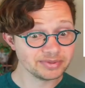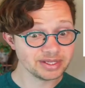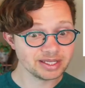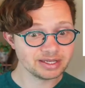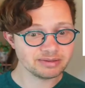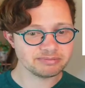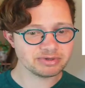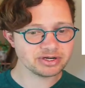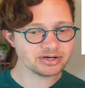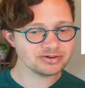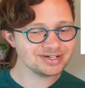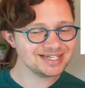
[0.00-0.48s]

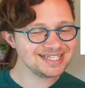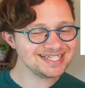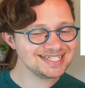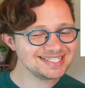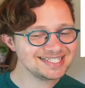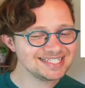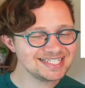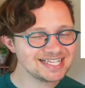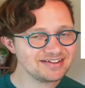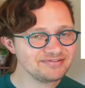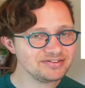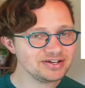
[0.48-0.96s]
But only
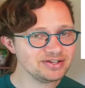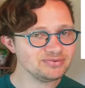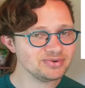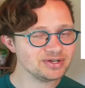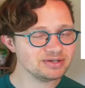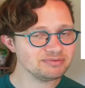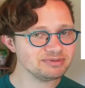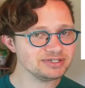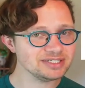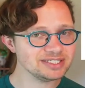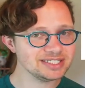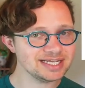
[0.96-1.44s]

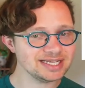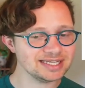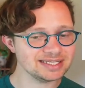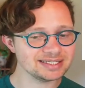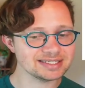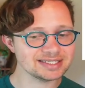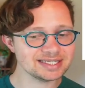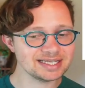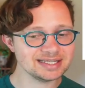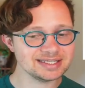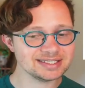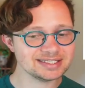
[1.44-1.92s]
71%
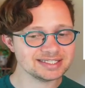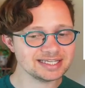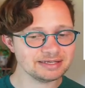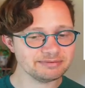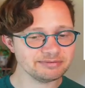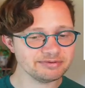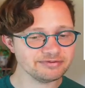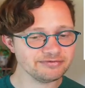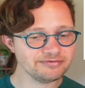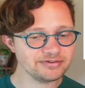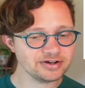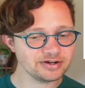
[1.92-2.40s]
say the same
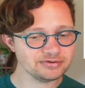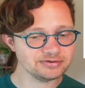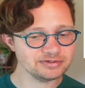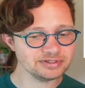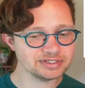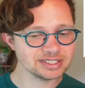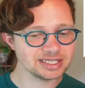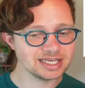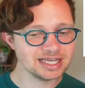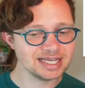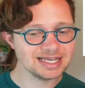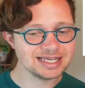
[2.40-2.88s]
of
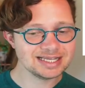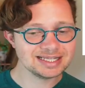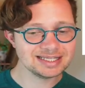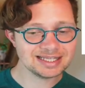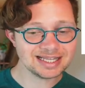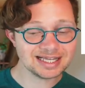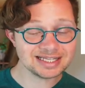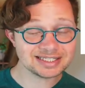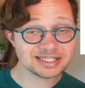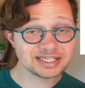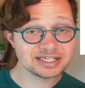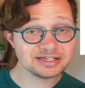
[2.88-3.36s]
phones.
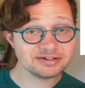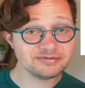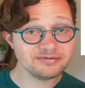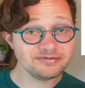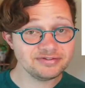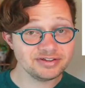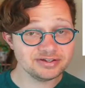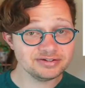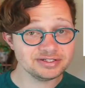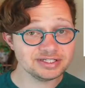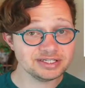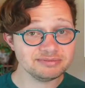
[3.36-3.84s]
That's
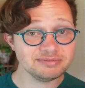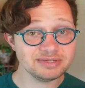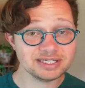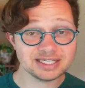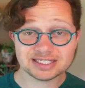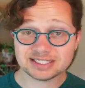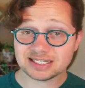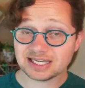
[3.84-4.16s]
confusing because,